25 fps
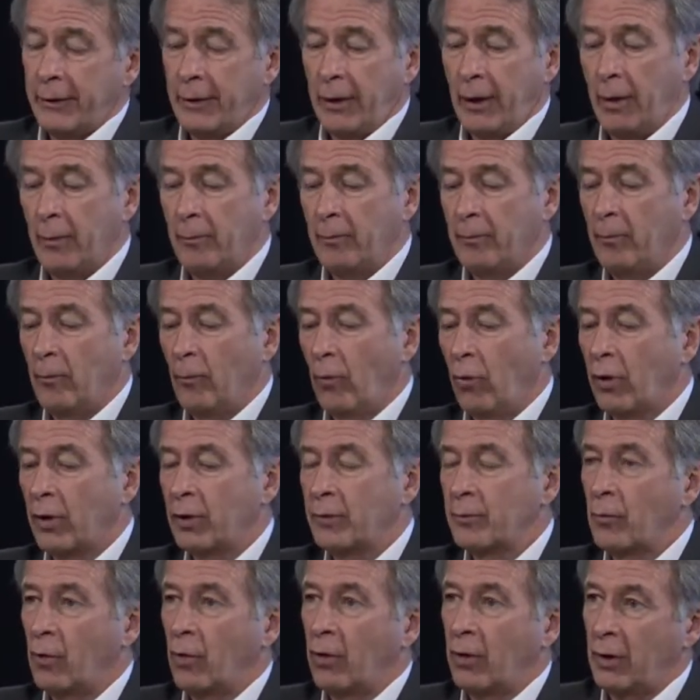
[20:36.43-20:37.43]
Um, more
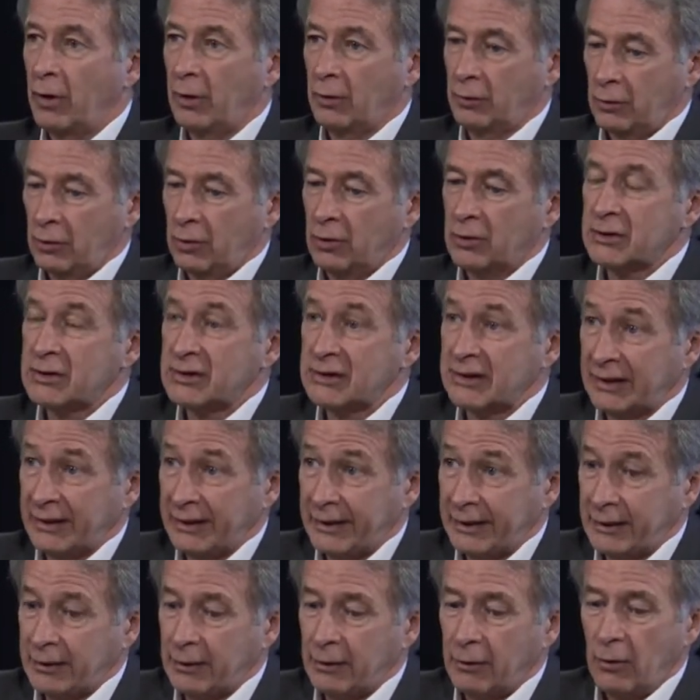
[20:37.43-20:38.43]
and more, it looks
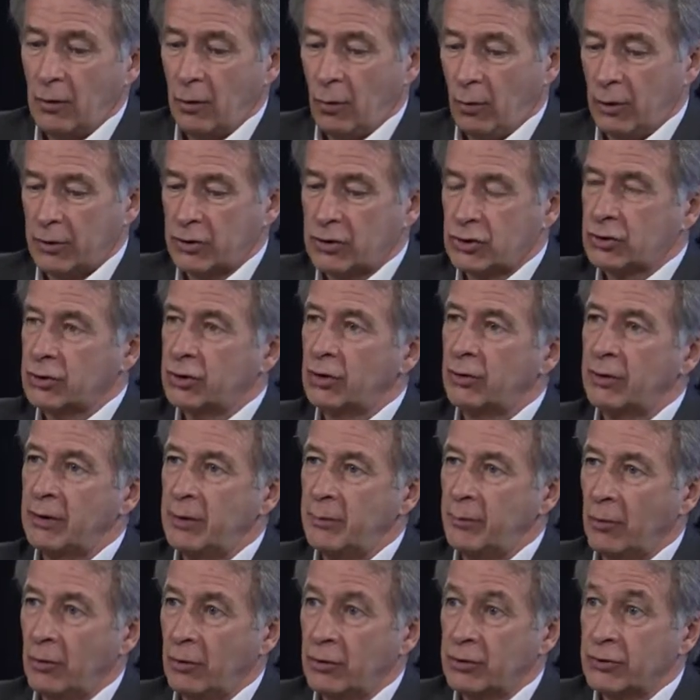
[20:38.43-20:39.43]
like what should
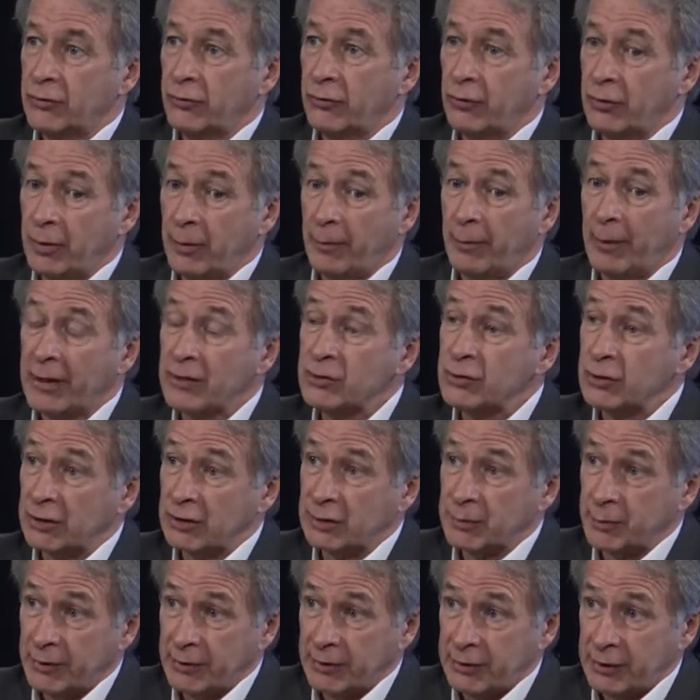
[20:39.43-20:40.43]
emerge for New Brunswick's
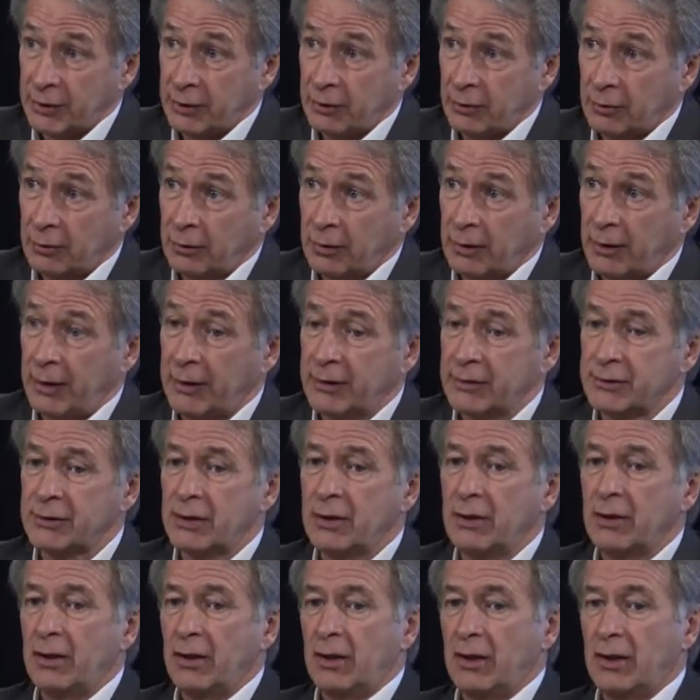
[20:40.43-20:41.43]
particular case
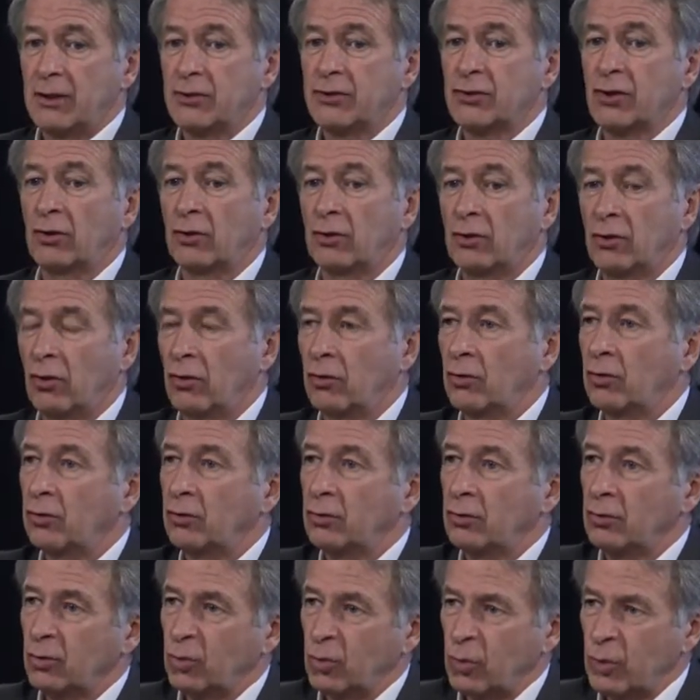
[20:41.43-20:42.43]
is a
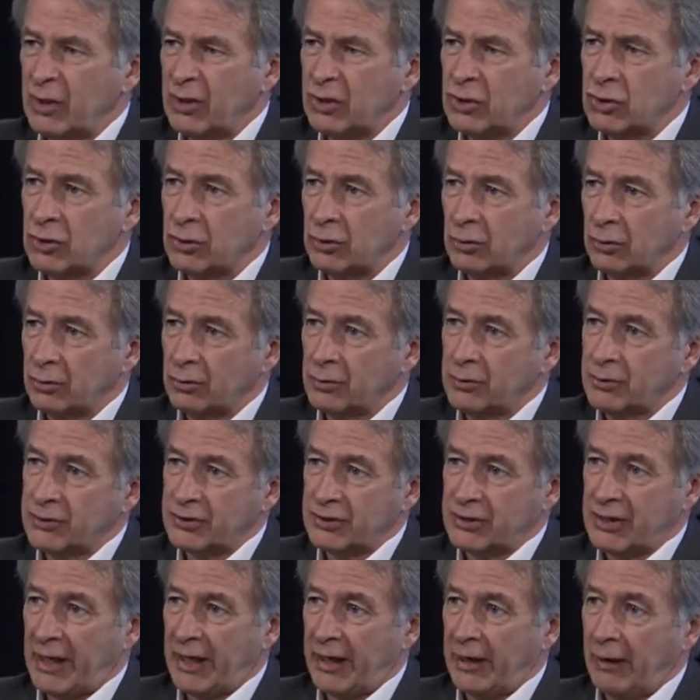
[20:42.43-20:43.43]
local, regional
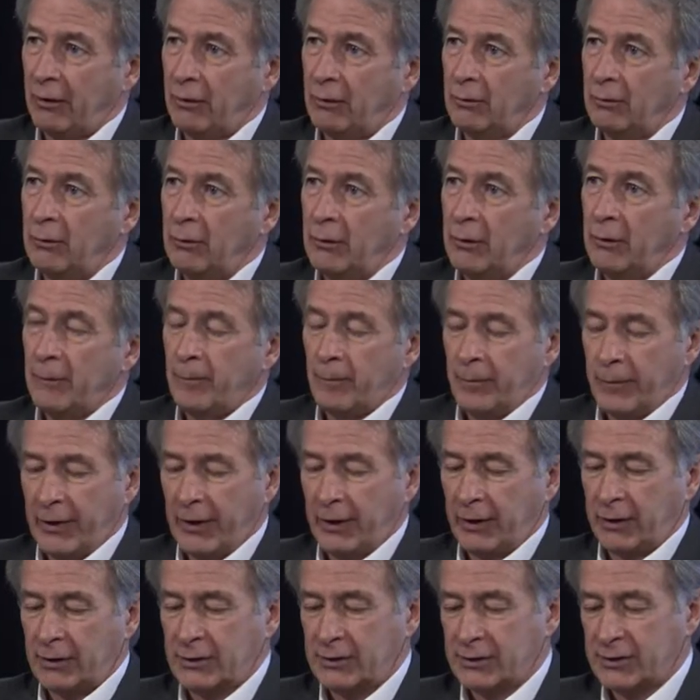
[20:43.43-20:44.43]
scale
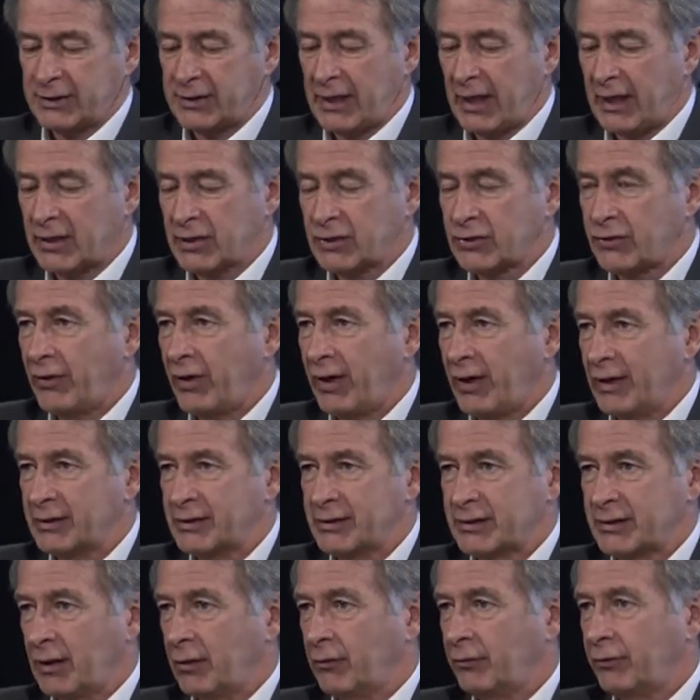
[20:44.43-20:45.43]
that can satisfy
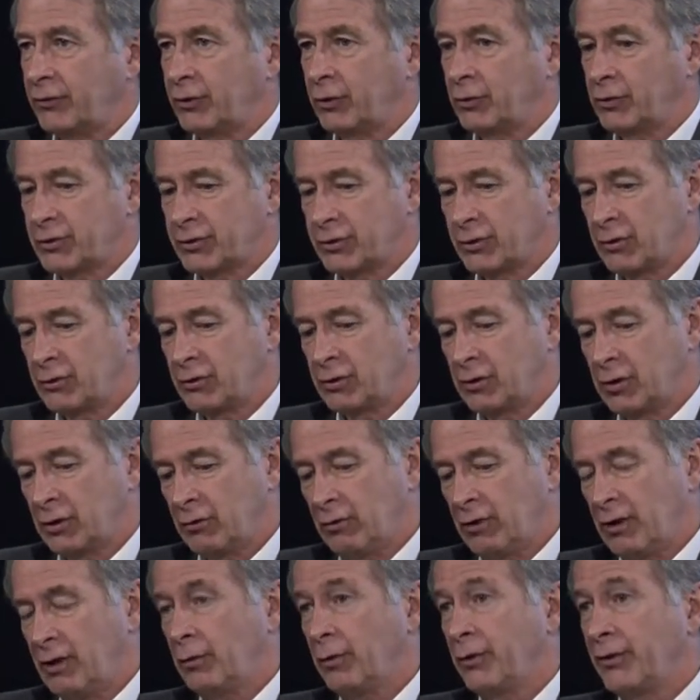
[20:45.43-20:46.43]
itself to a certain
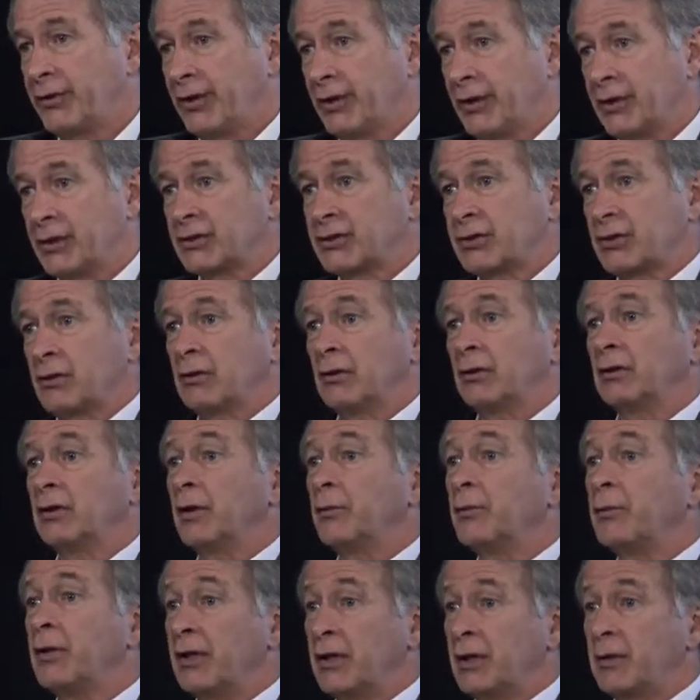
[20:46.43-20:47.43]
degree within a certain
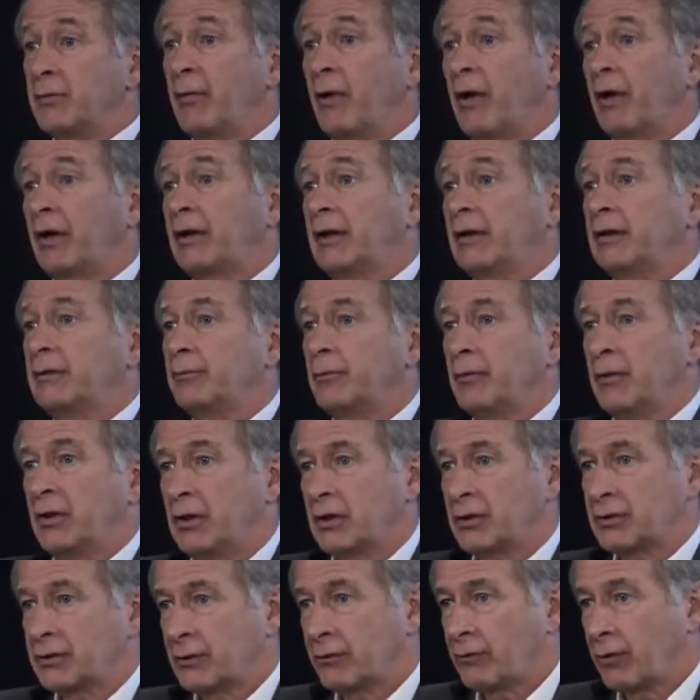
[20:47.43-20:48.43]
limited market
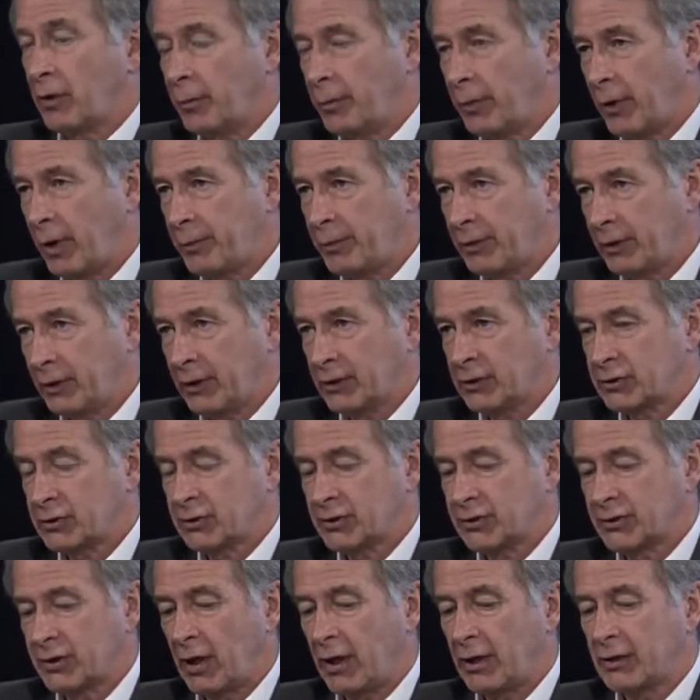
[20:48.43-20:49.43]
because of our population
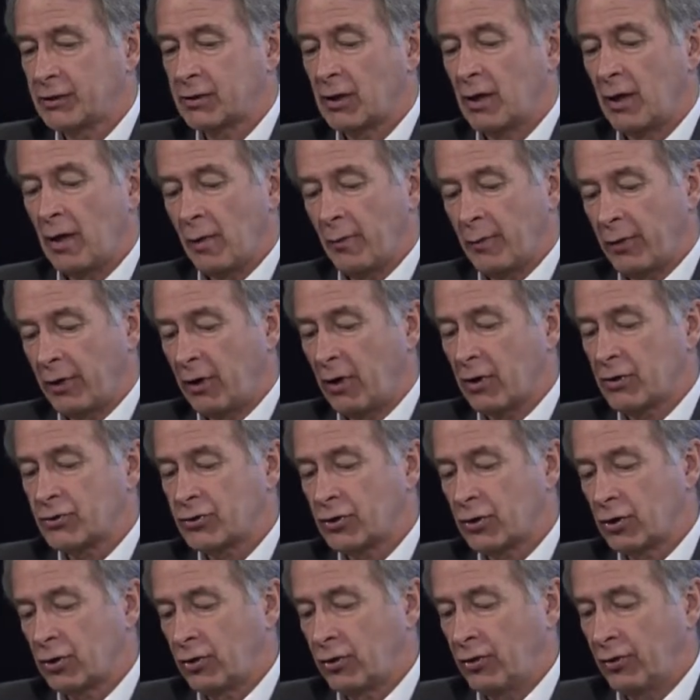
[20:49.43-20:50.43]
size, but
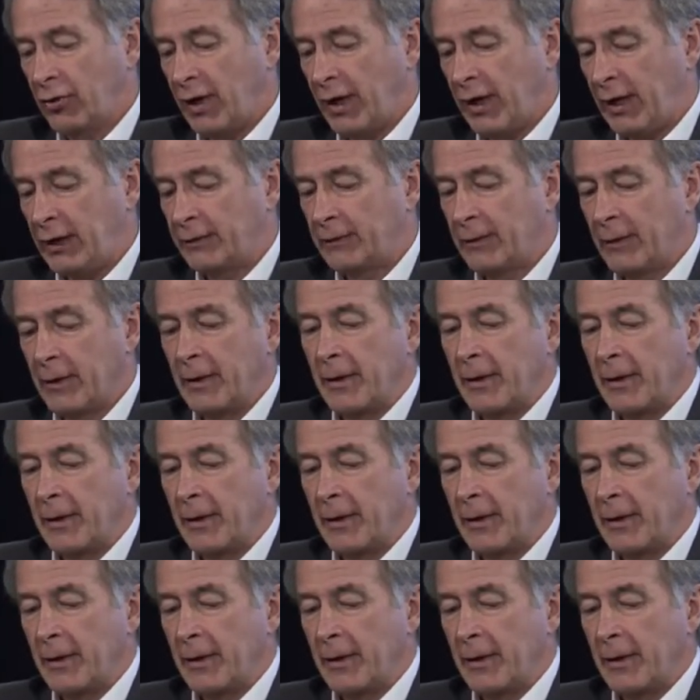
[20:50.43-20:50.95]
also create